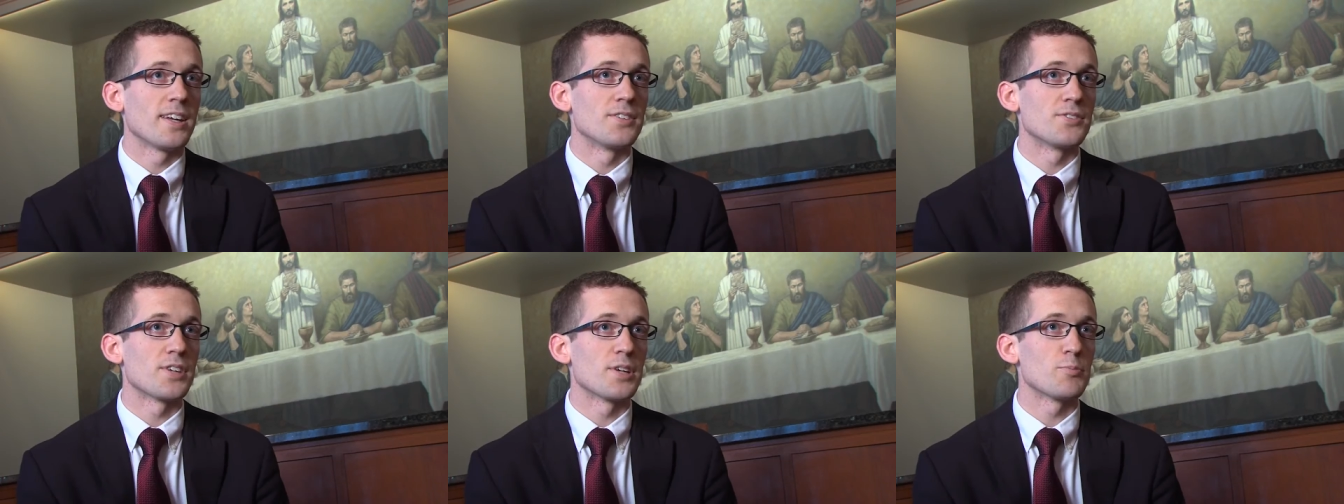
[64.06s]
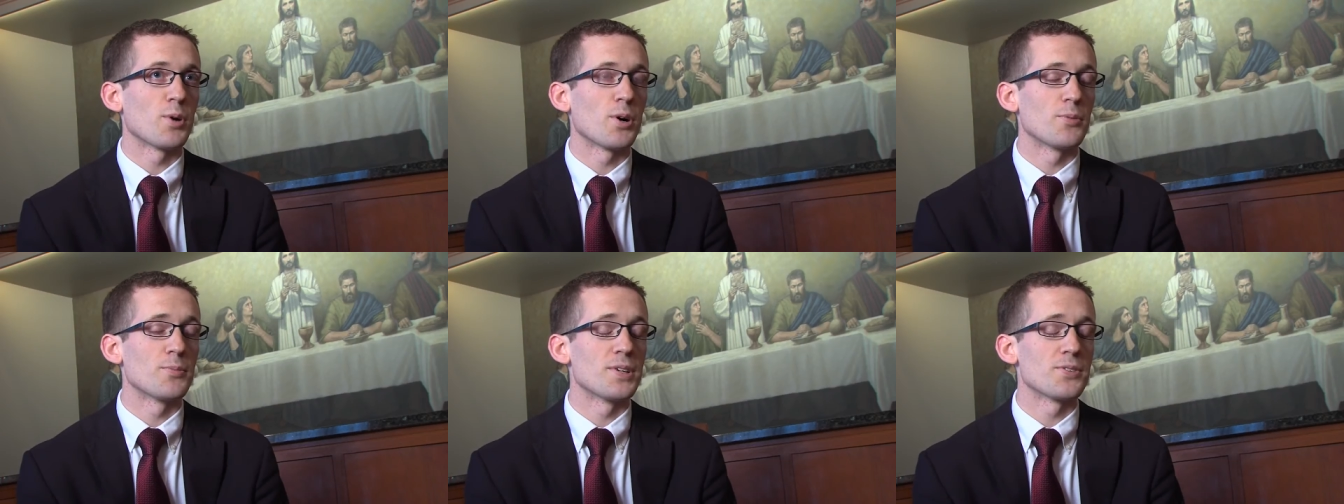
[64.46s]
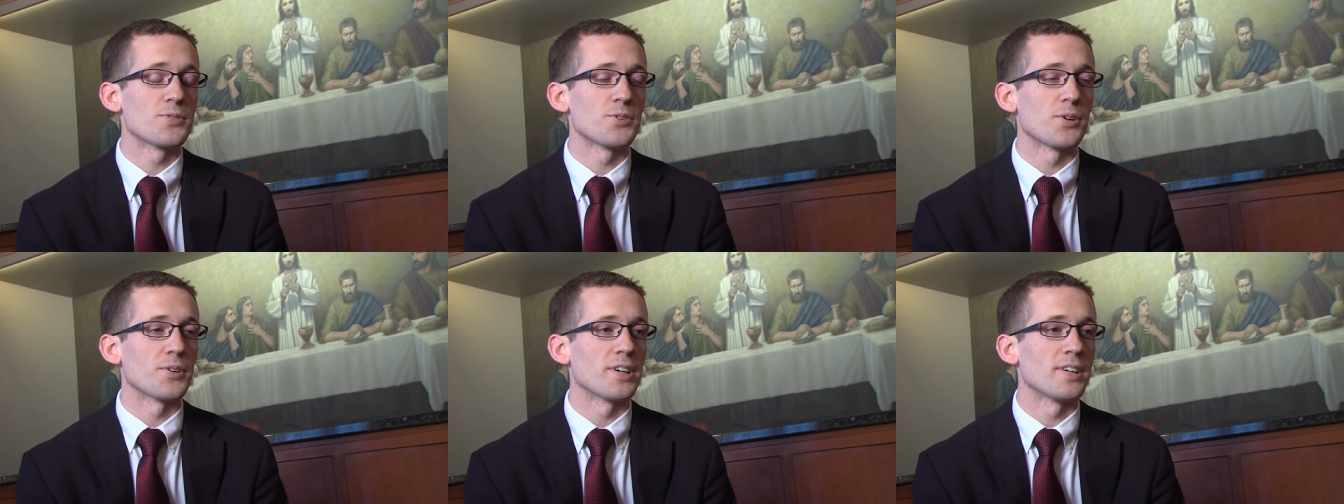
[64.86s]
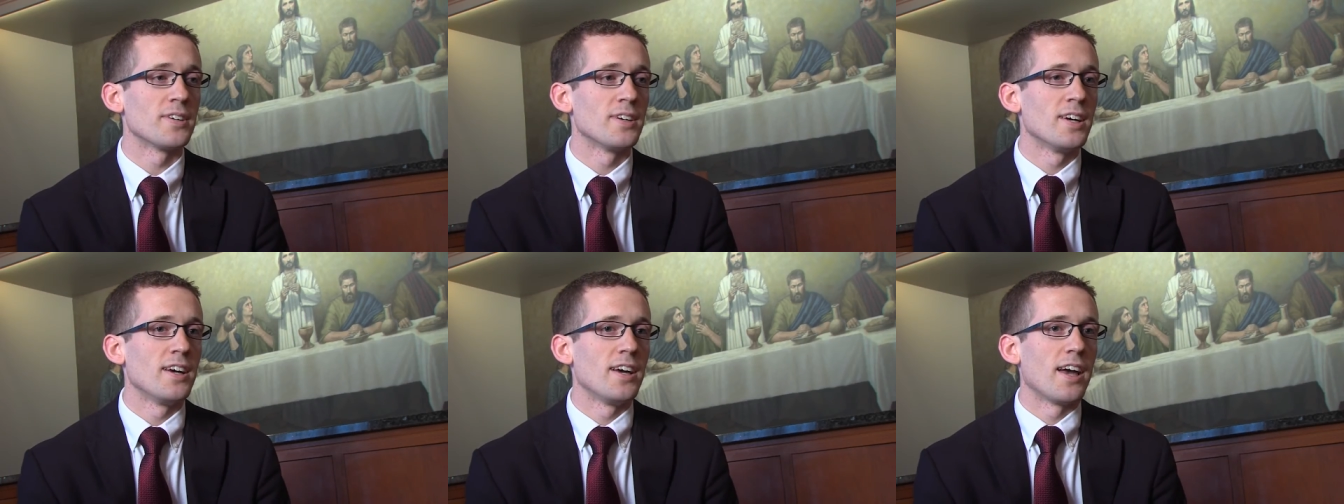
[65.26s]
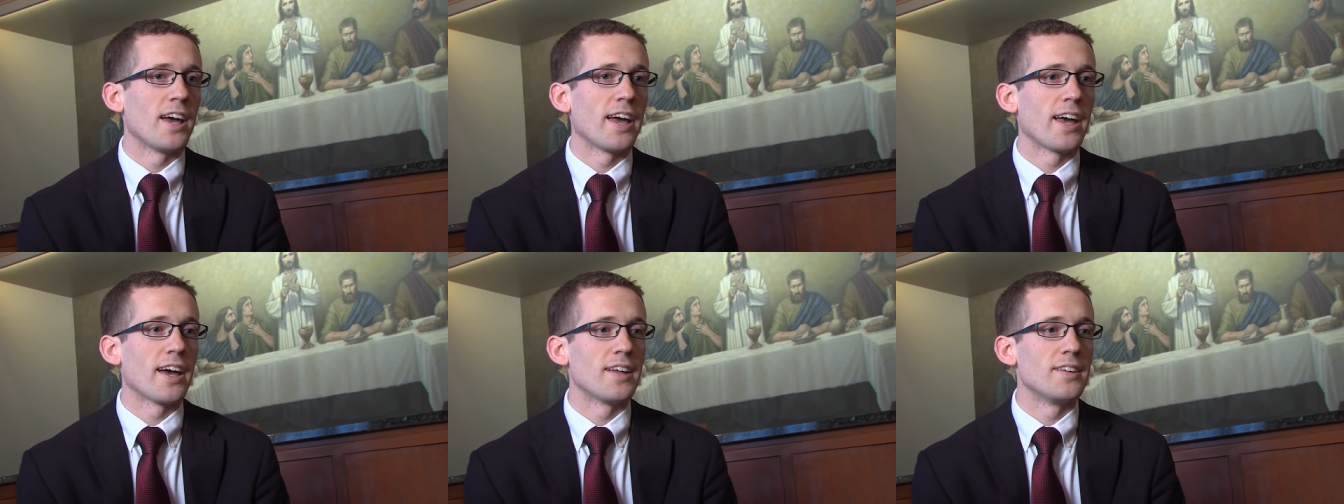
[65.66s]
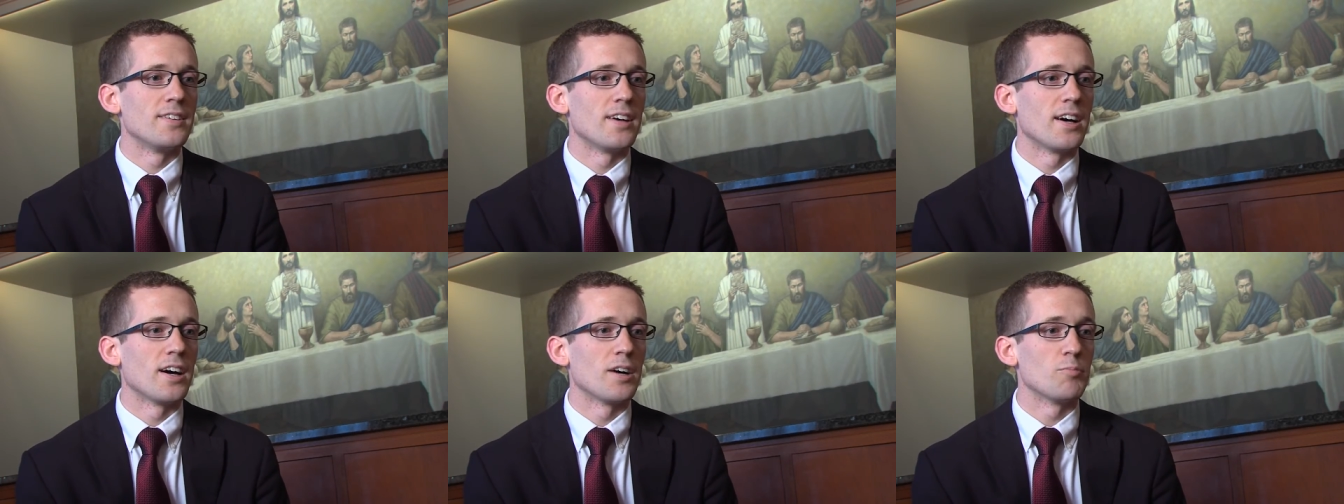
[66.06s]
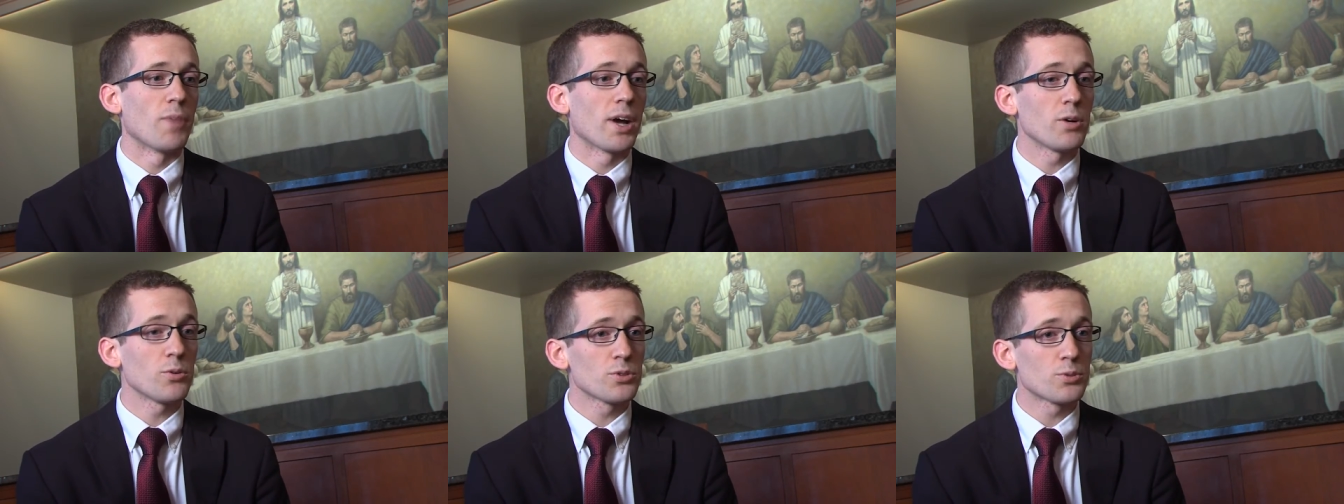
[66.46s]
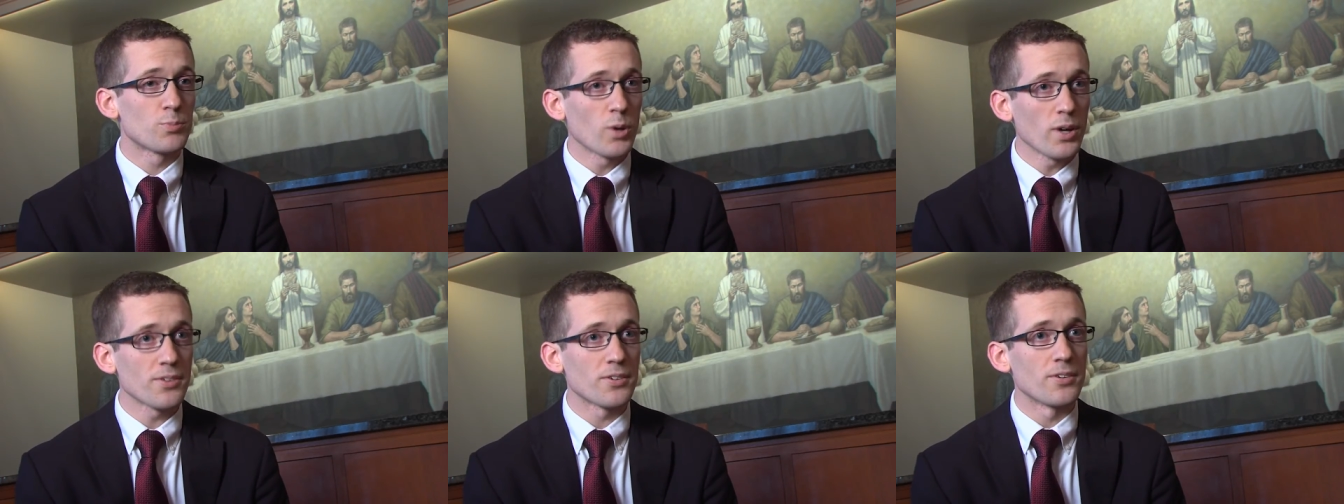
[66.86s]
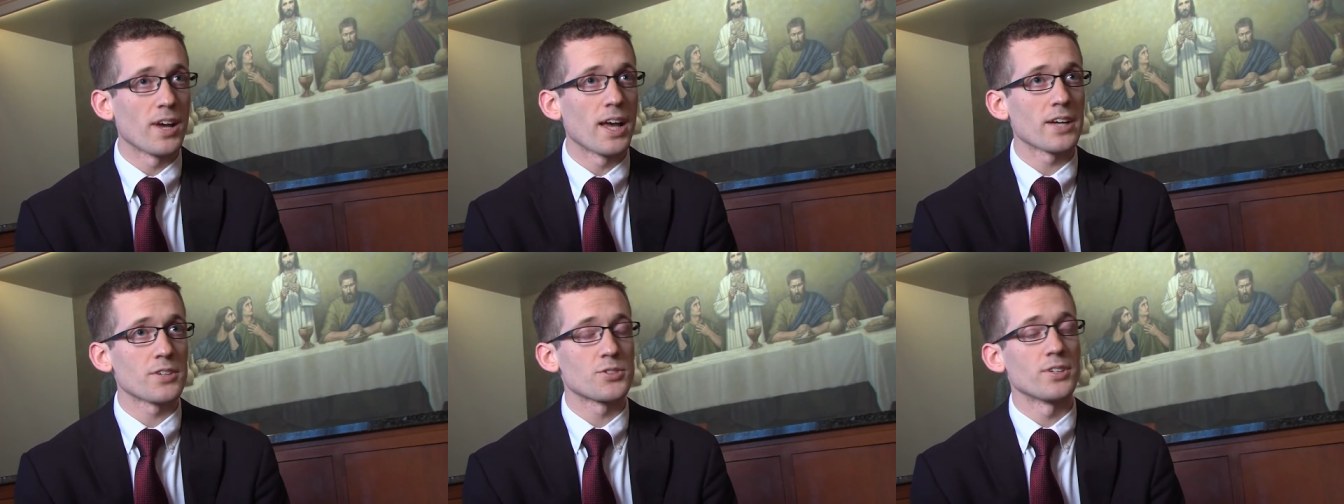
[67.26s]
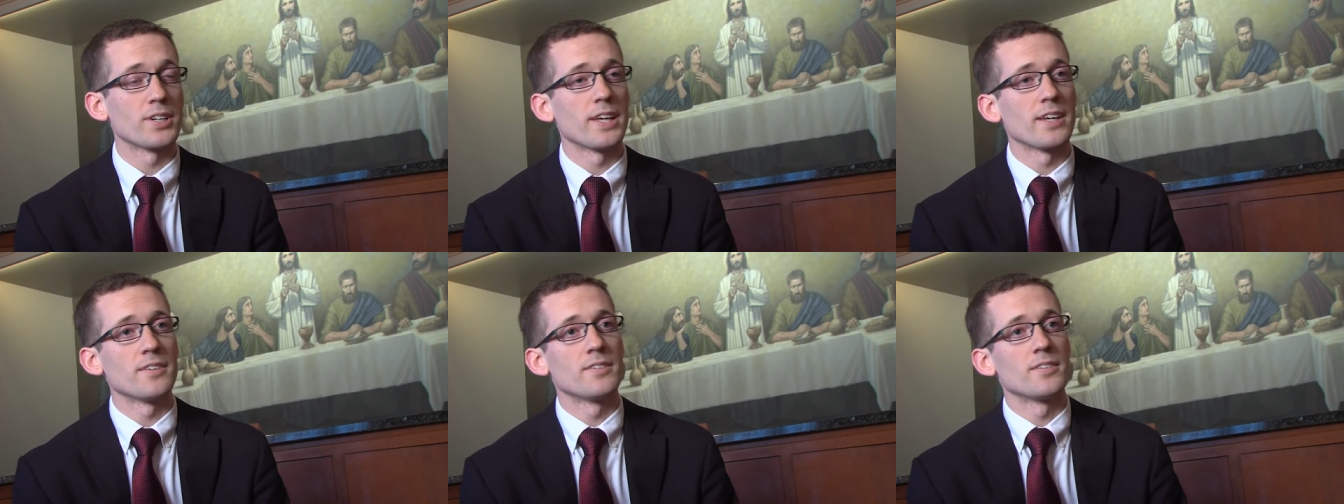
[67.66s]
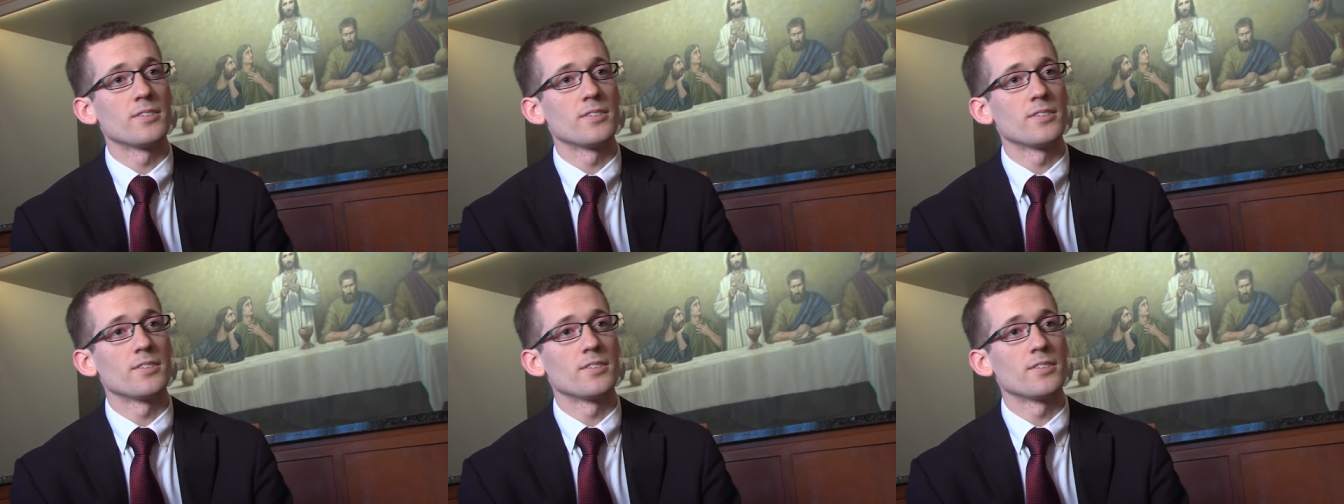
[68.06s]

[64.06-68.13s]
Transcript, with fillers: in St. Paul, Minnesota. And uh, my older brother, actually,